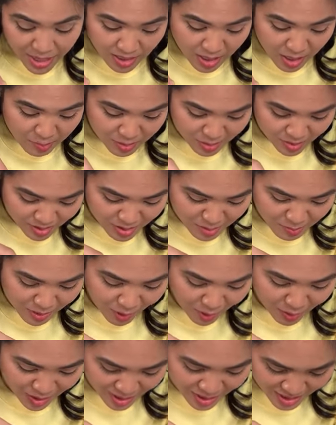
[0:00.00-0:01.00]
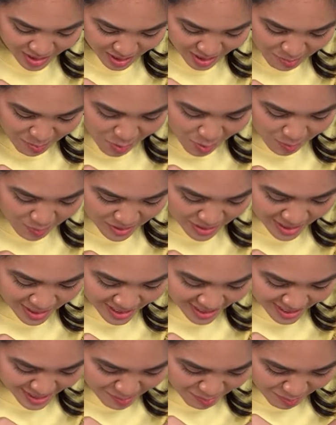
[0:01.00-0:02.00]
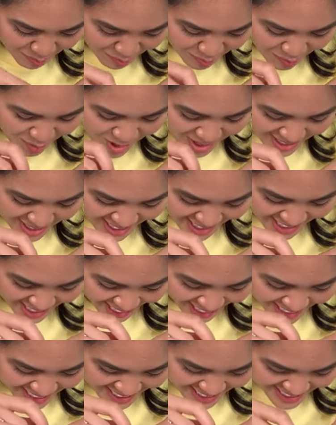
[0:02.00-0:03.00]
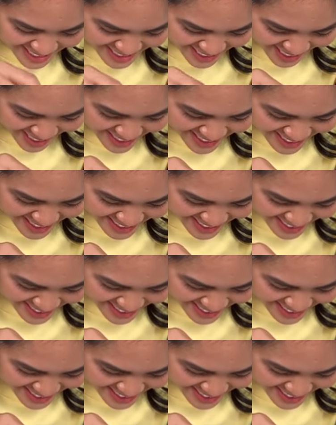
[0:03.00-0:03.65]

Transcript: timer says about 13 more minutes before the cake is done.